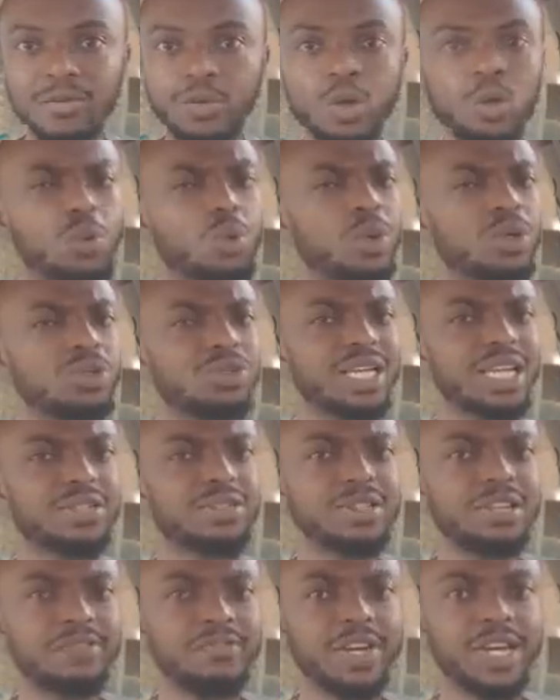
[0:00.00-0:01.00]
You don't want to get
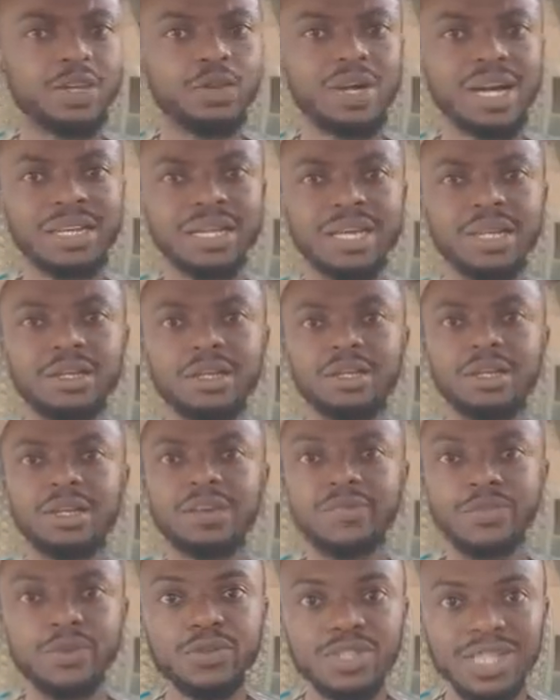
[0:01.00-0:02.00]
to the venue and then
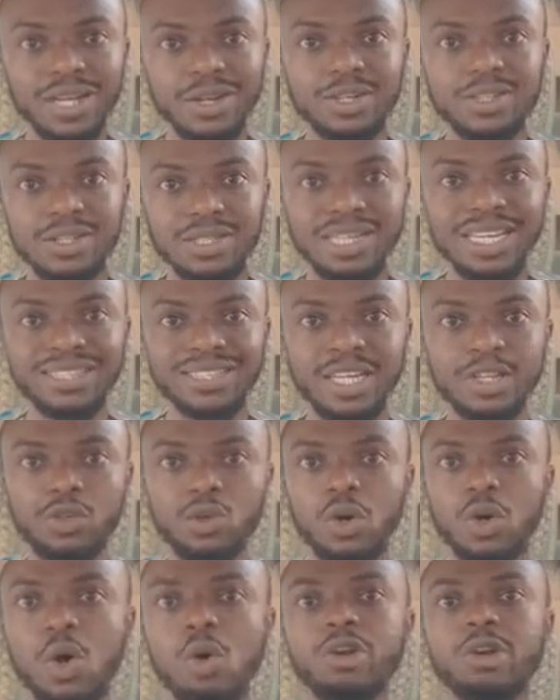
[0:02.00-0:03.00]
a few seconds later
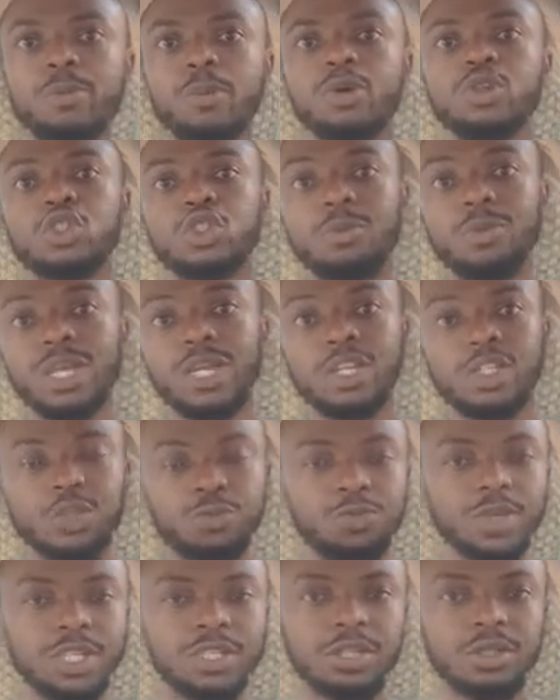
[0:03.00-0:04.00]
you are called upon to make a
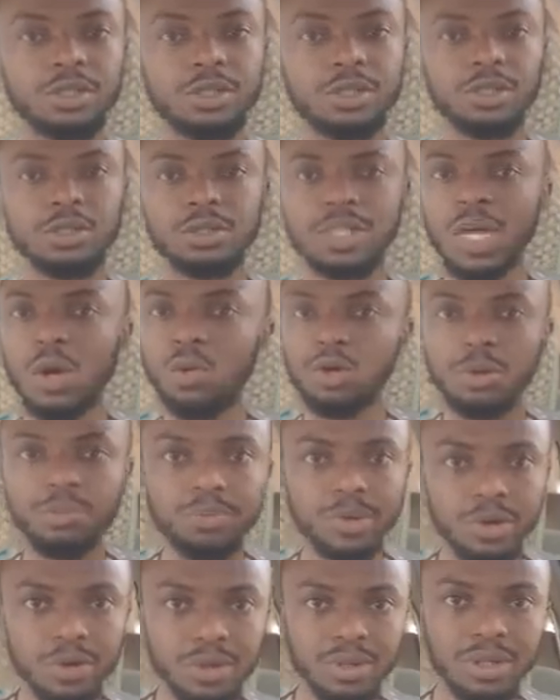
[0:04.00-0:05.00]
speech. That wouldn't
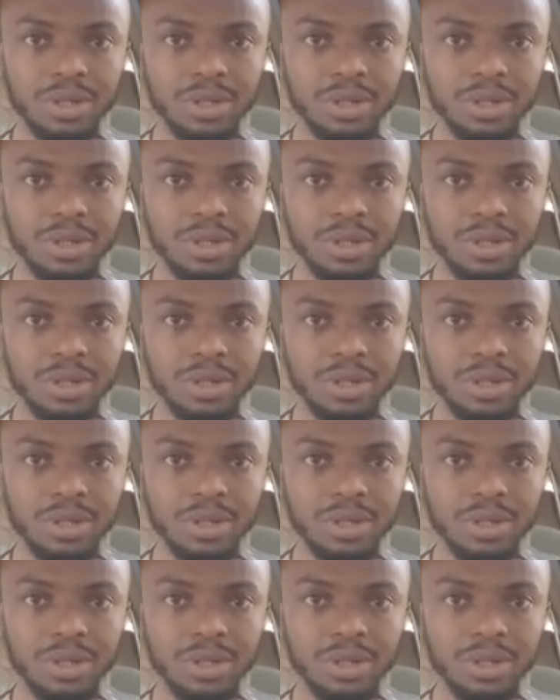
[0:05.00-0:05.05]
be